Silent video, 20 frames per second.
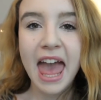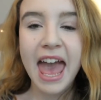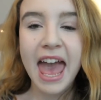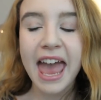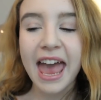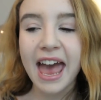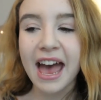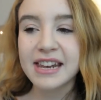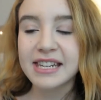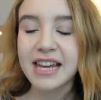
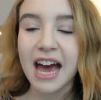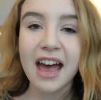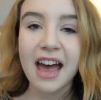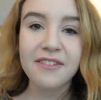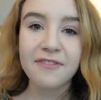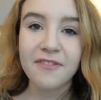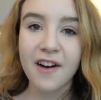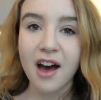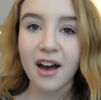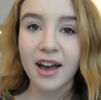And I
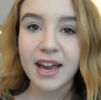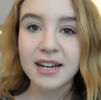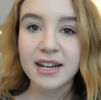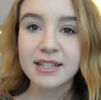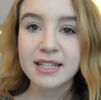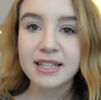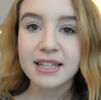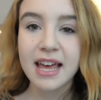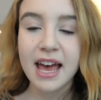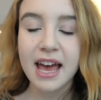find
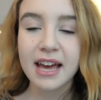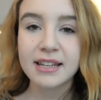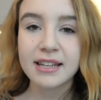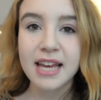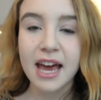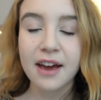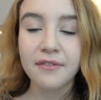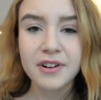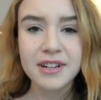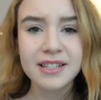that
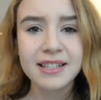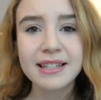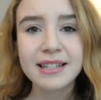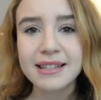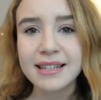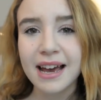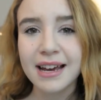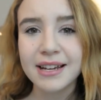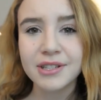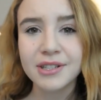ever since
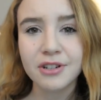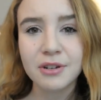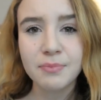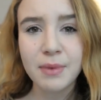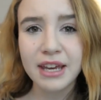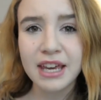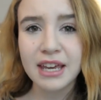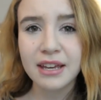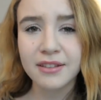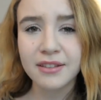I started
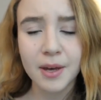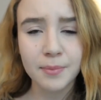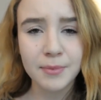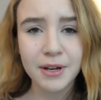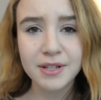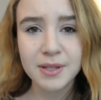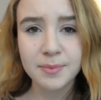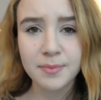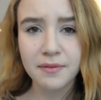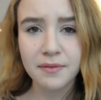making
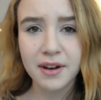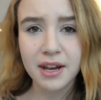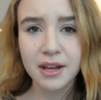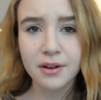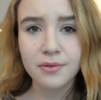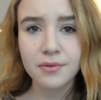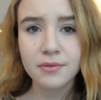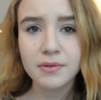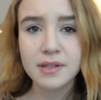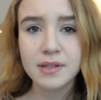thumbnails on my
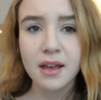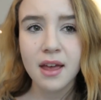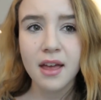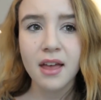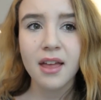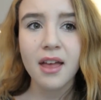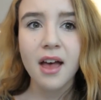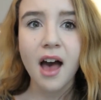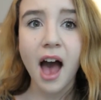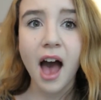videos,
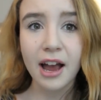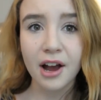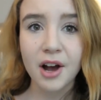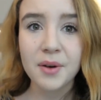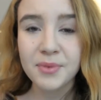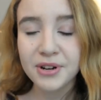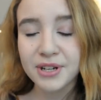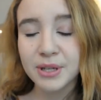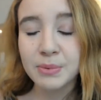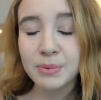I
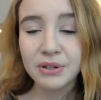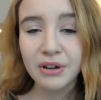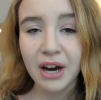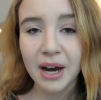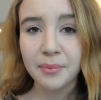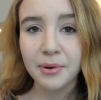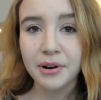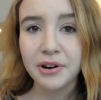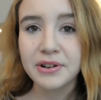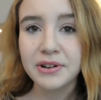got more
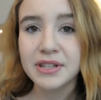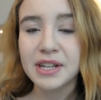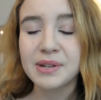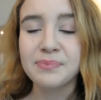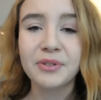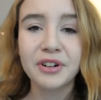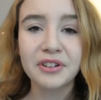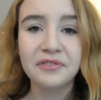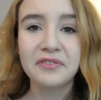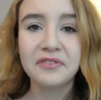subscribers
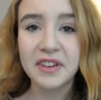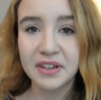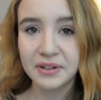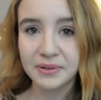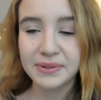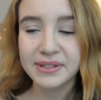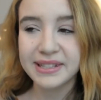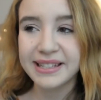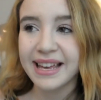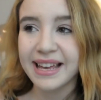and more
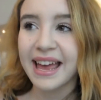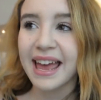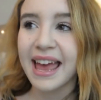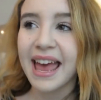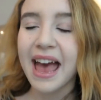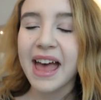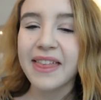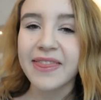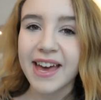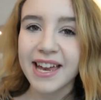views.
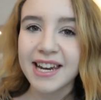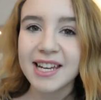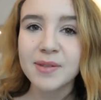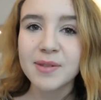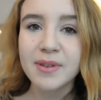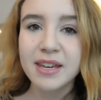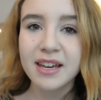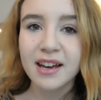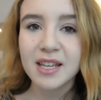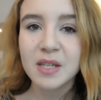And that is
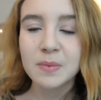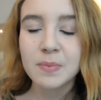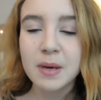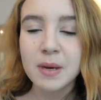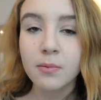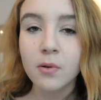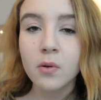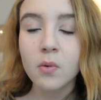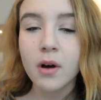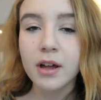because
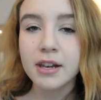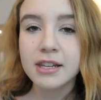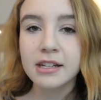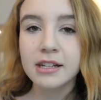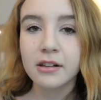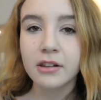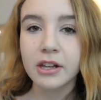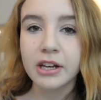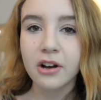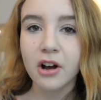people want to
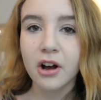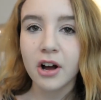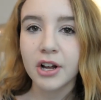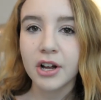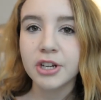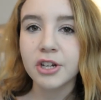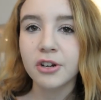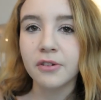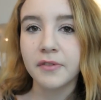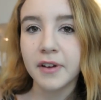click
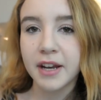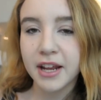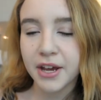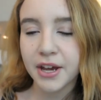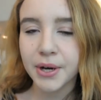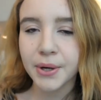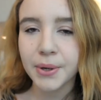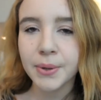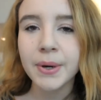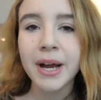on your
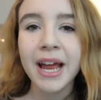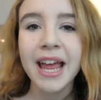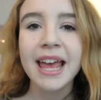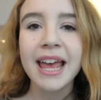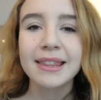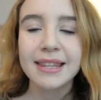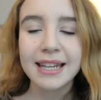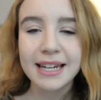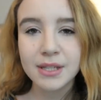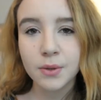video
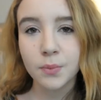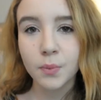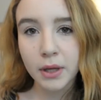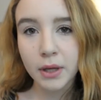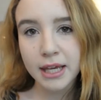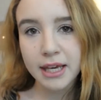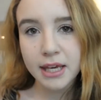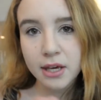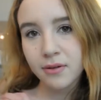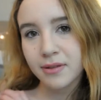that has a
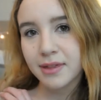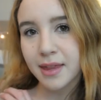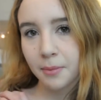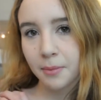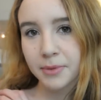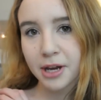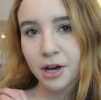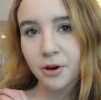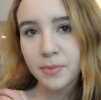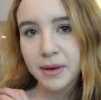really cute
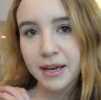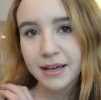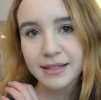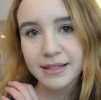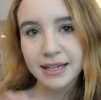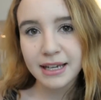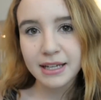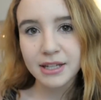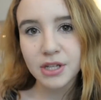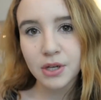thumbnail because
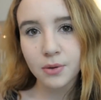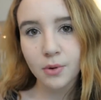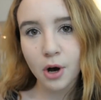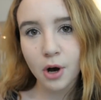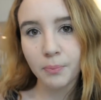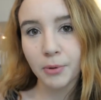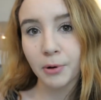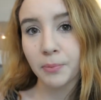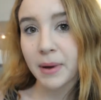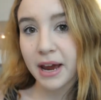it gets you
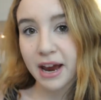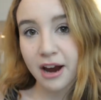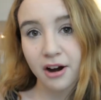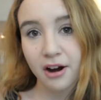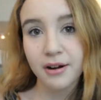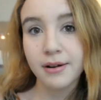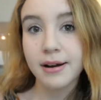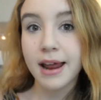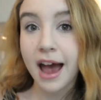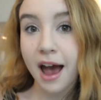all
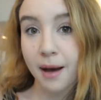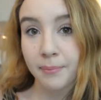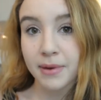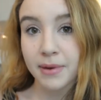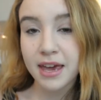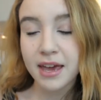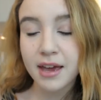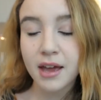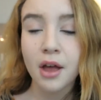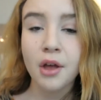prepared and
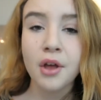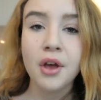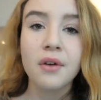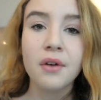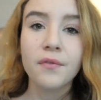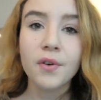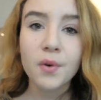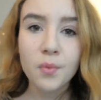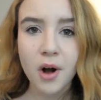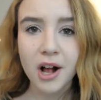happy
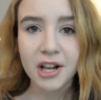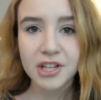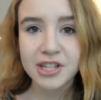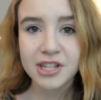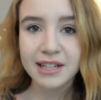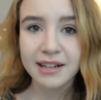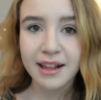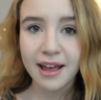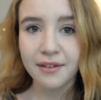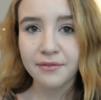for
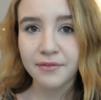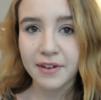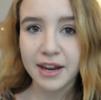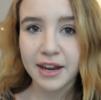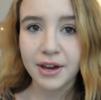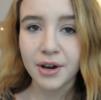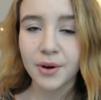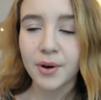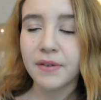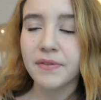watching that
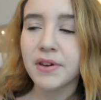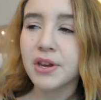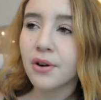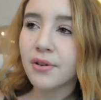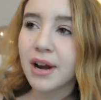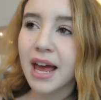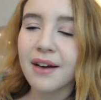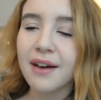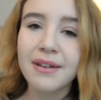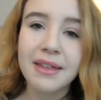video. If you
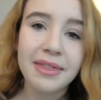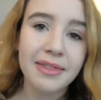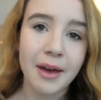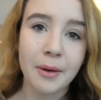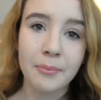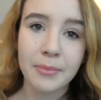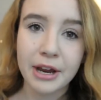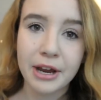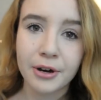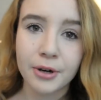don't have a
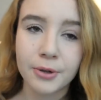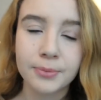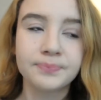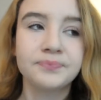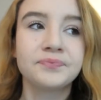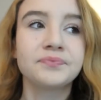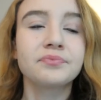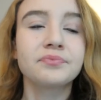thumbnail,